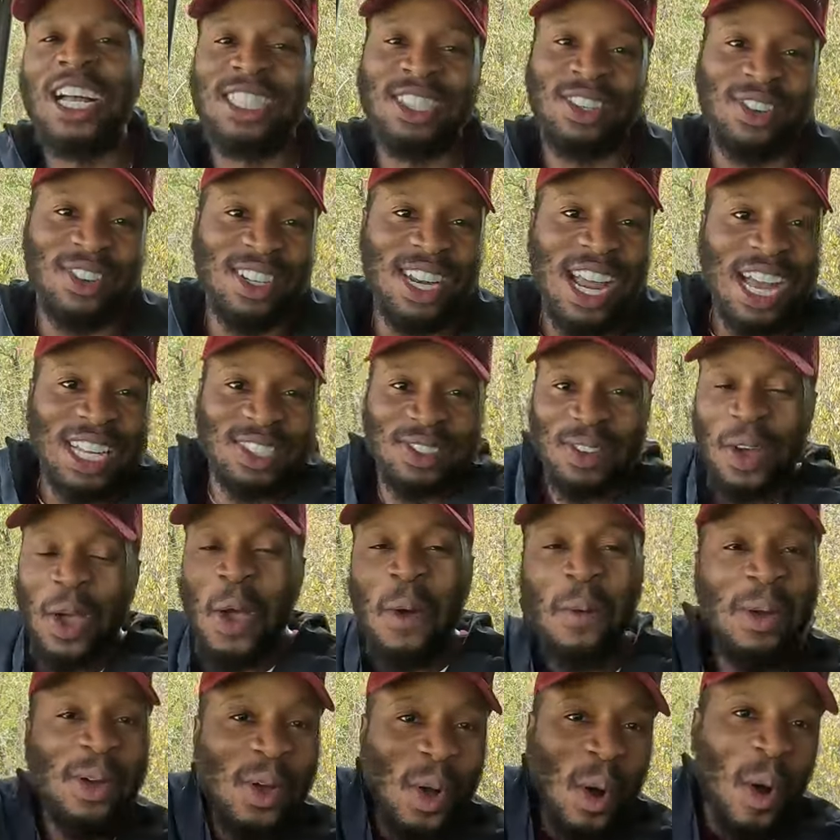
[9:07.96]
guys on the next one.
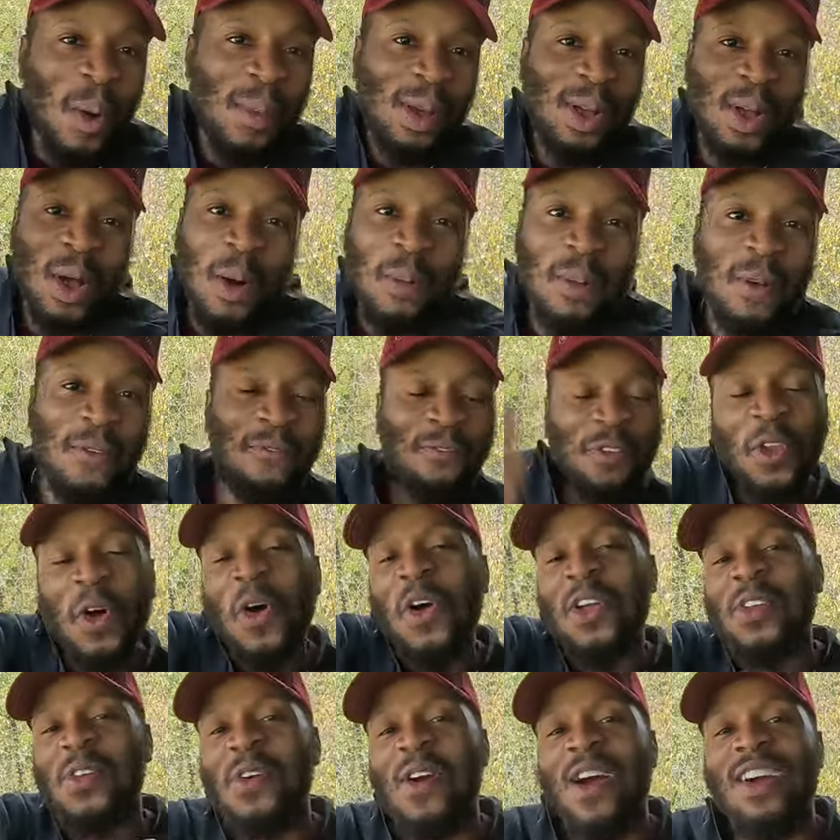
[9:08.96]
We're going, we're going, we
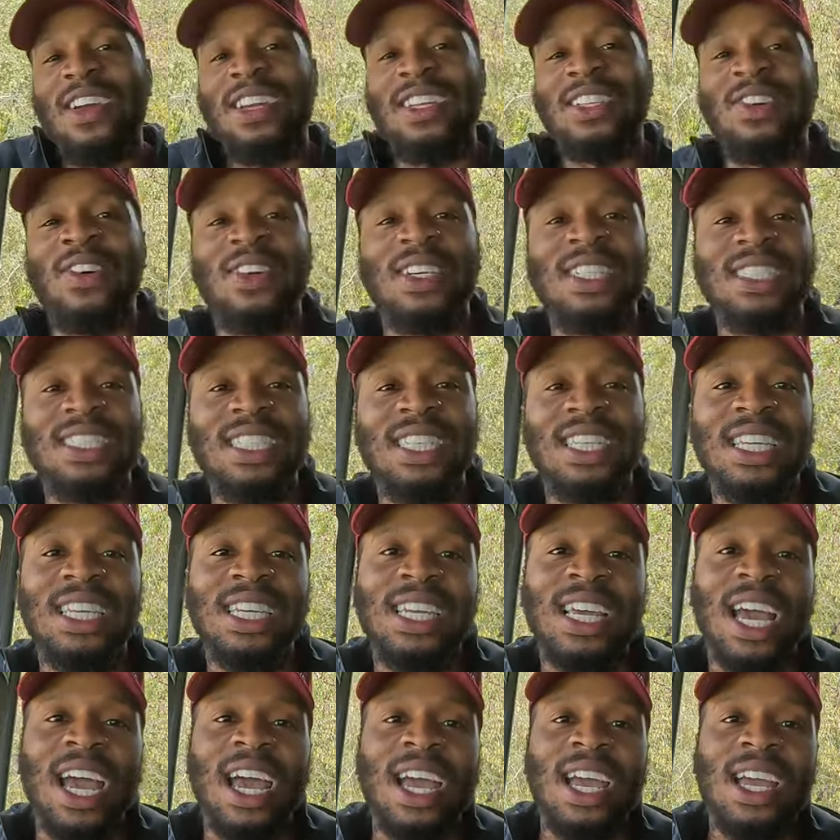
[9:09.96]
flowing. You already know in the
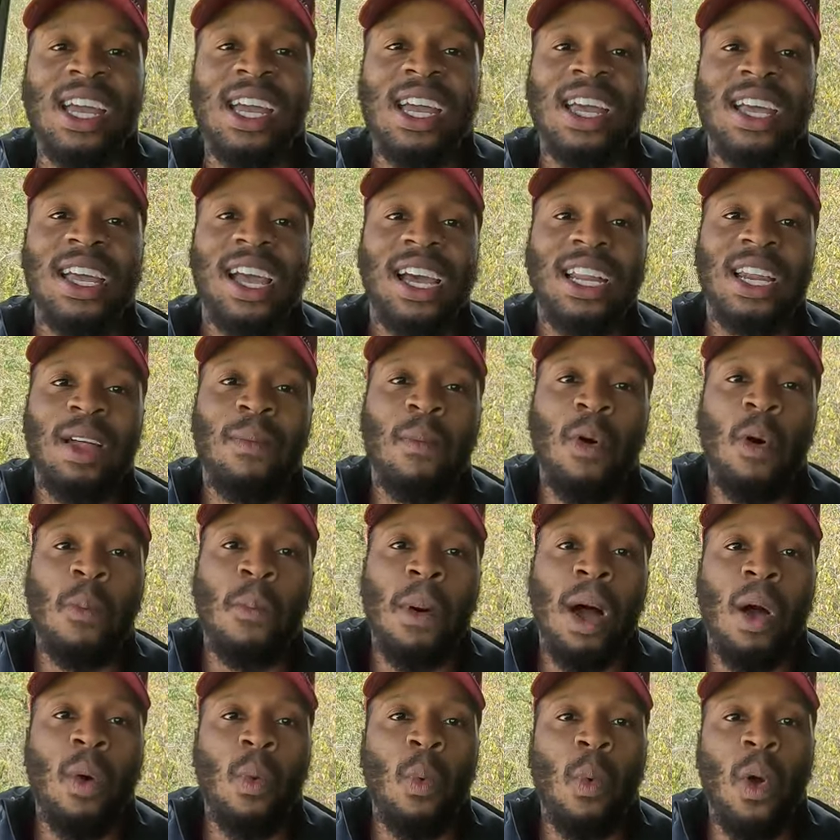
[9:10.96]
DDK, and I'm
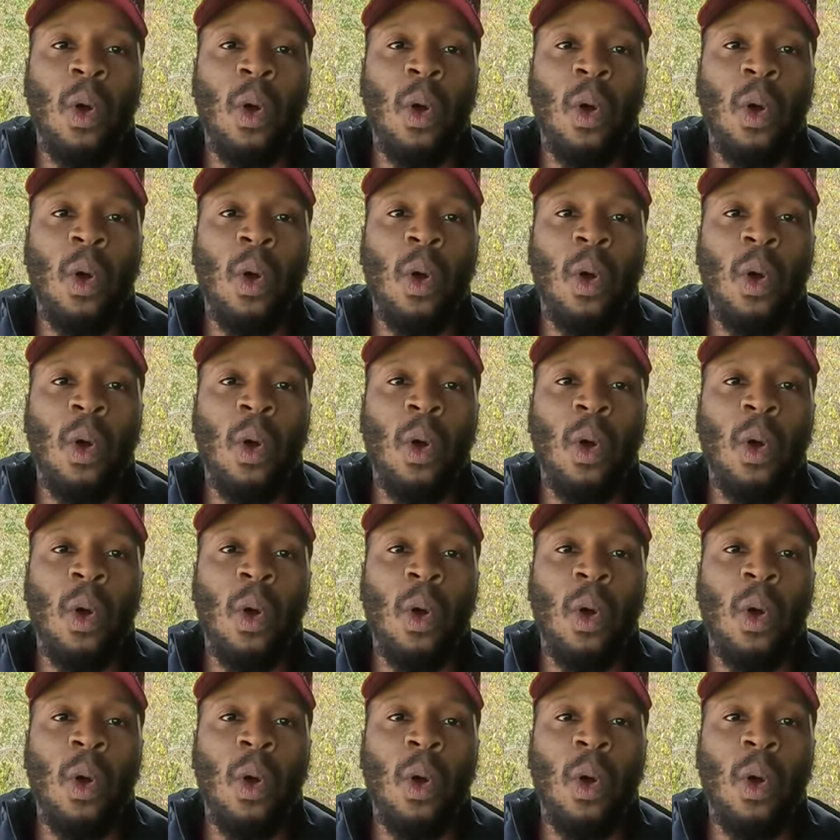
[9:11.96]
on my